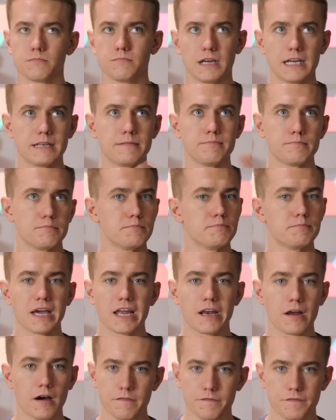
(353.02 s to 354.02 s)
in
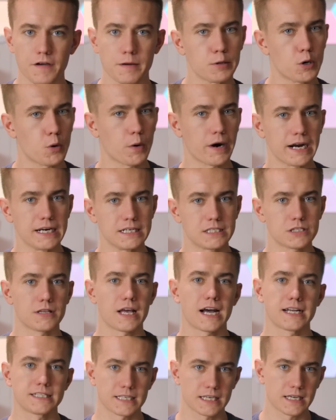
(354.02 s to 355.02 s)
mid of February. So
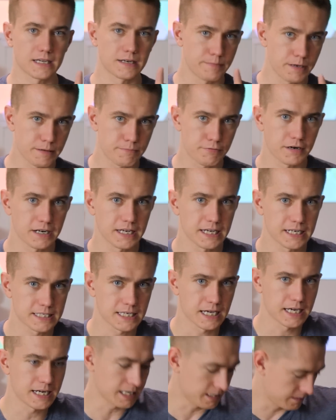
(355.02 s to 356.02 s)
that's gonna be pretty
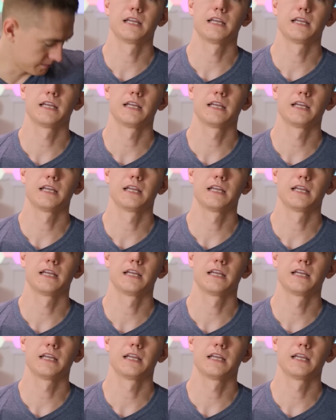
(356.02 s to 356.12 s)
exciting.